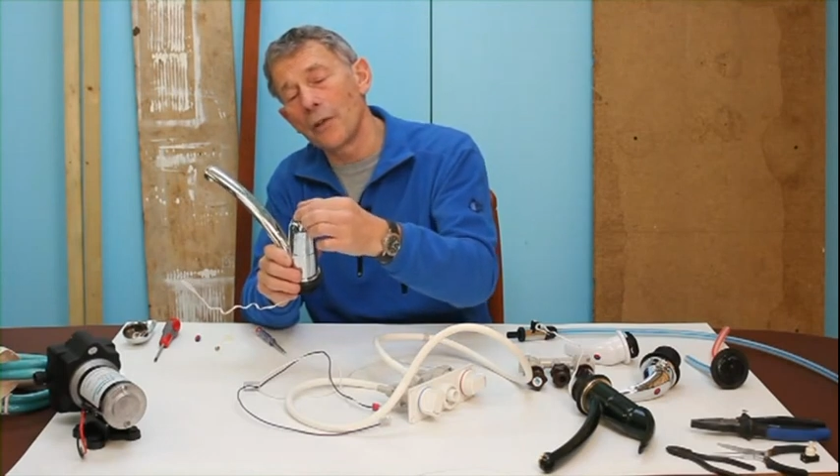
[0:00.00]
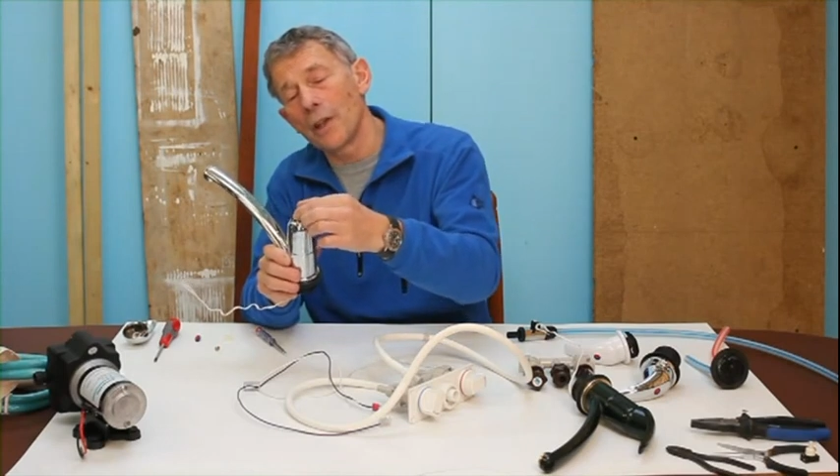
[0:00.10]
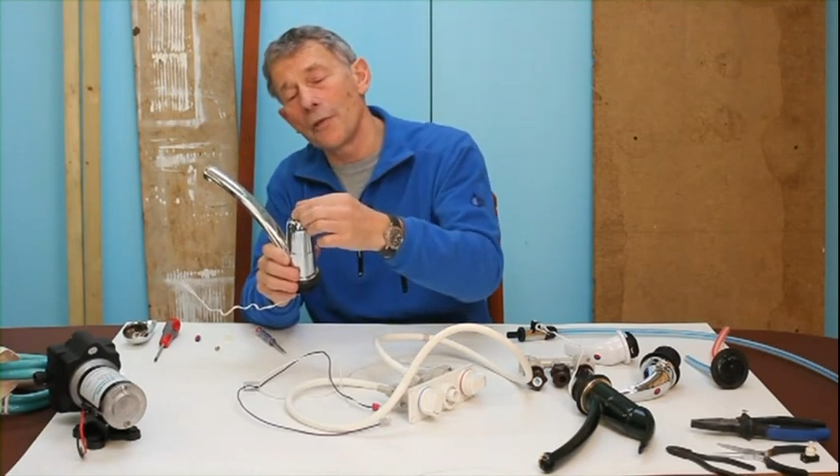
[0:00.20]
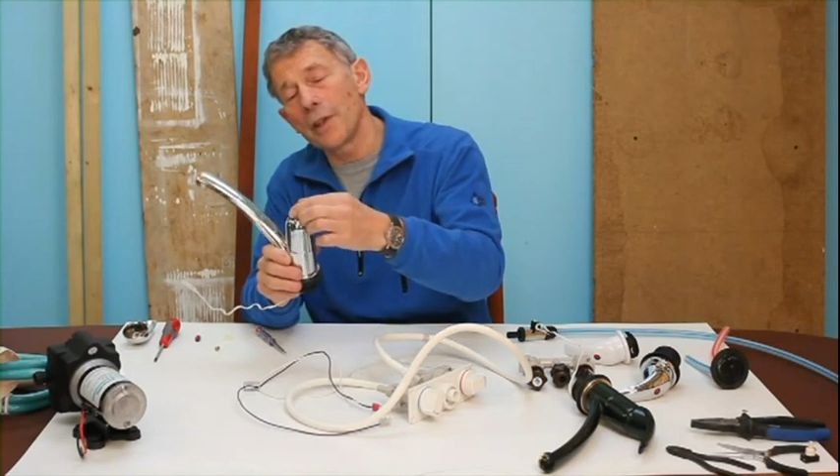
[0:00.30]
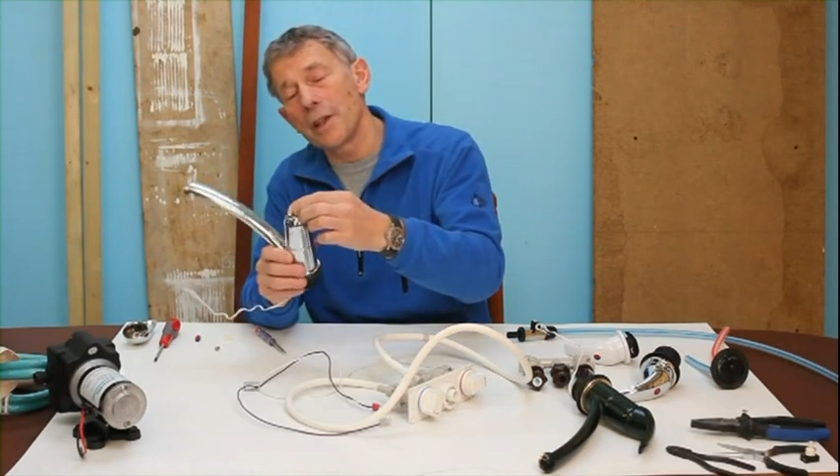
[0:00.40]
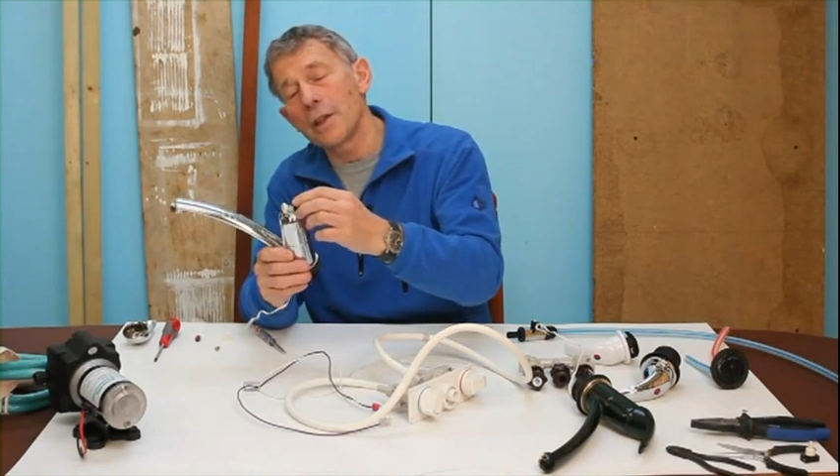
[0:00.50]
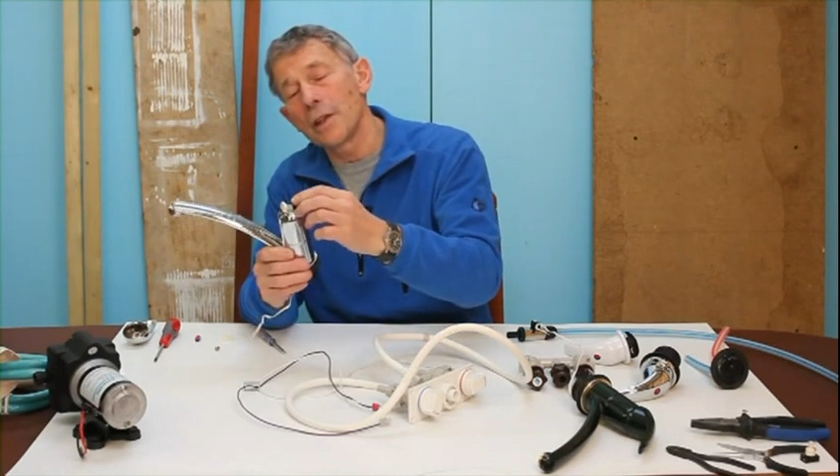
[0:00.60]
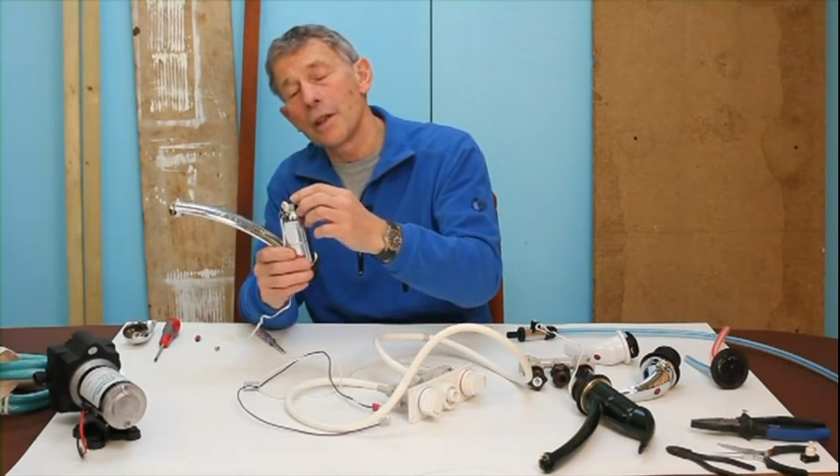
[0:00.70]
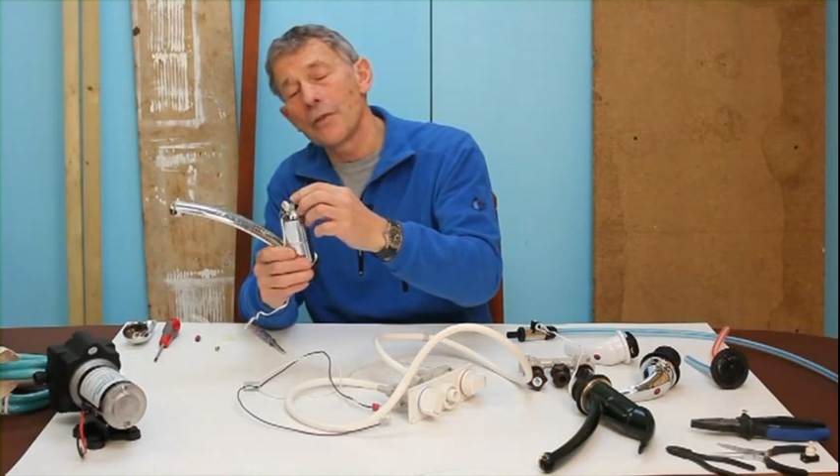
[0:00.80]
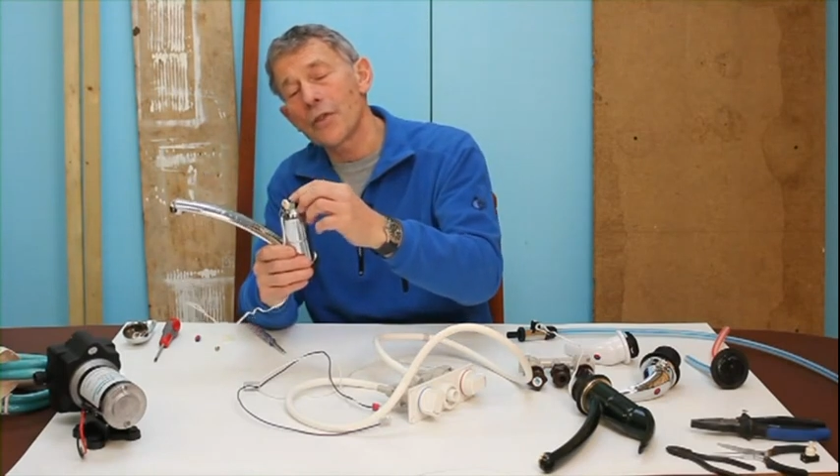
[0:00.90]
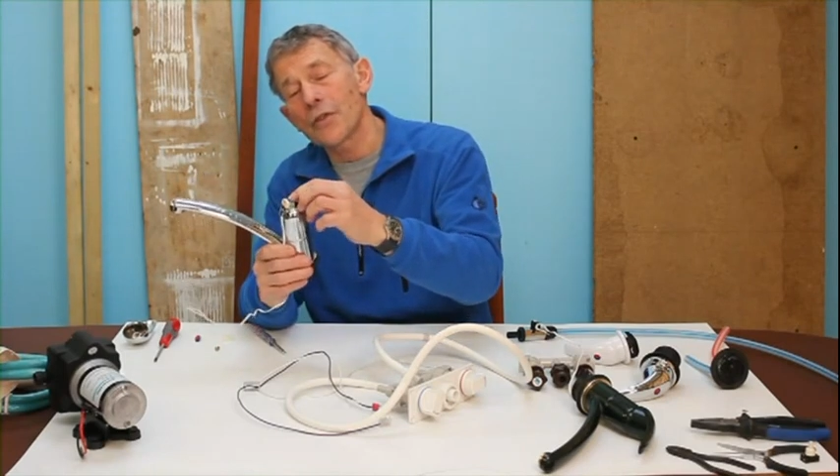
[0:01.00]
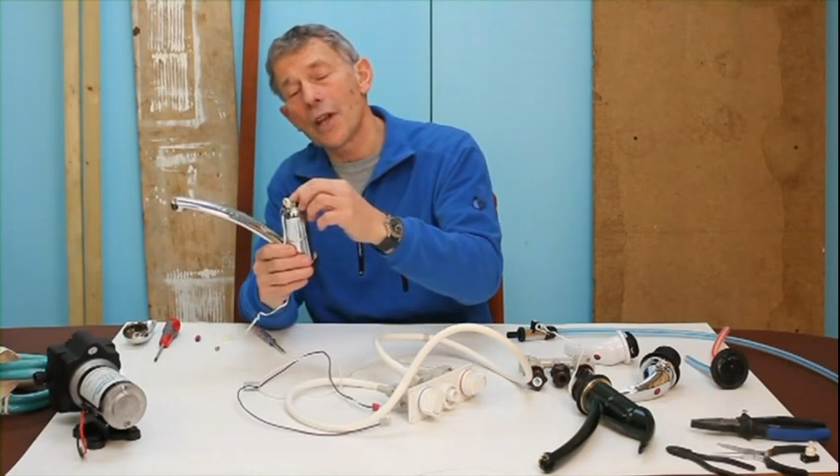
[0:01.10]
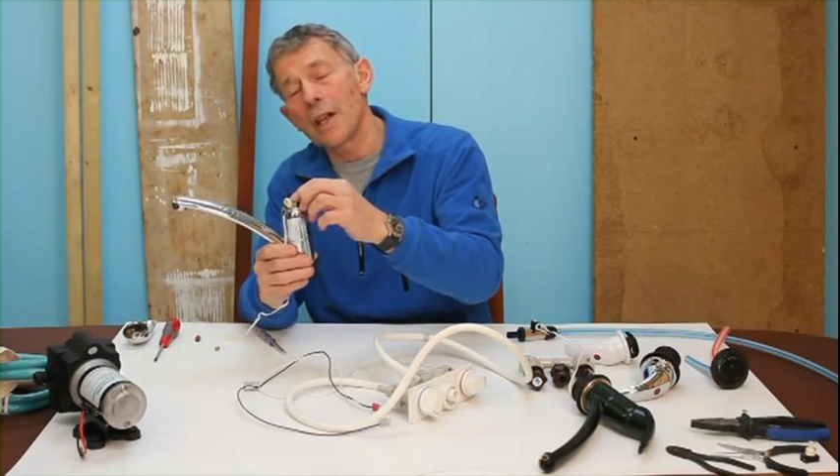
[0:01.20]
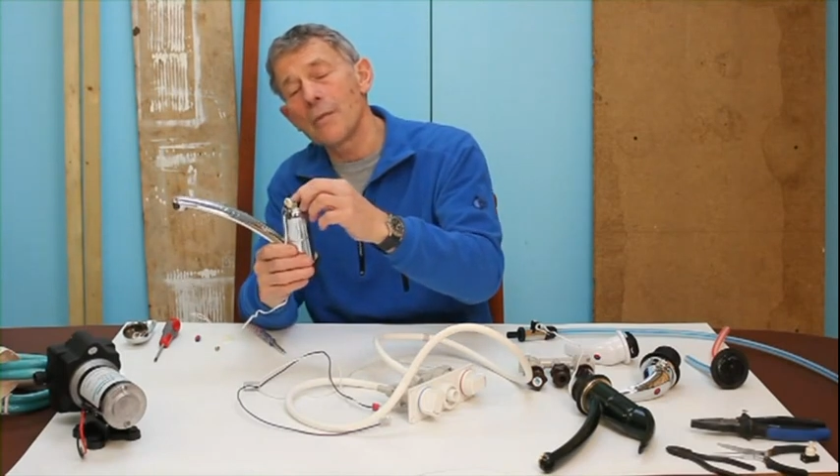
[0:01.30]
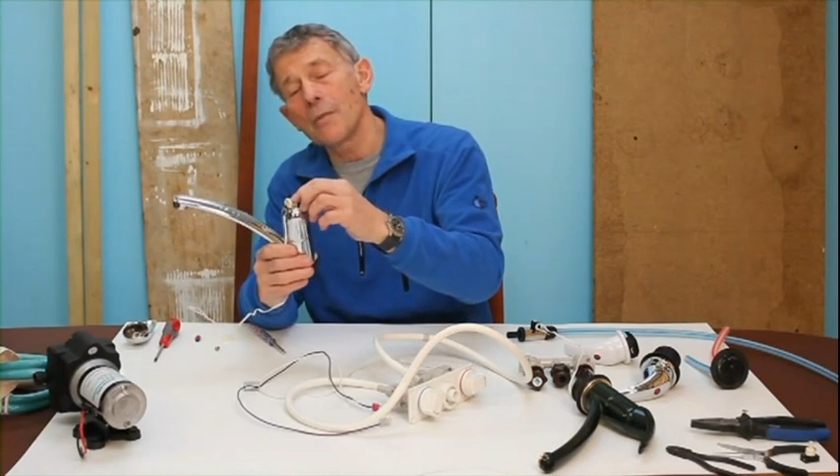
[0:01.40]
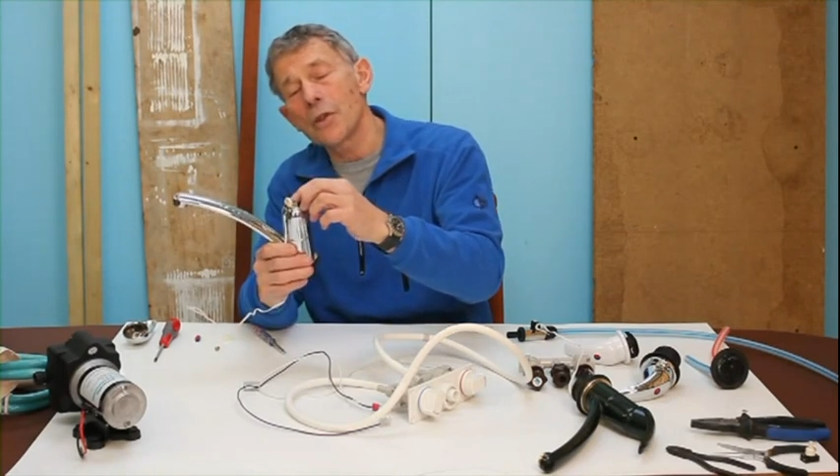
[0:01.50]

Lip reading: lifted the same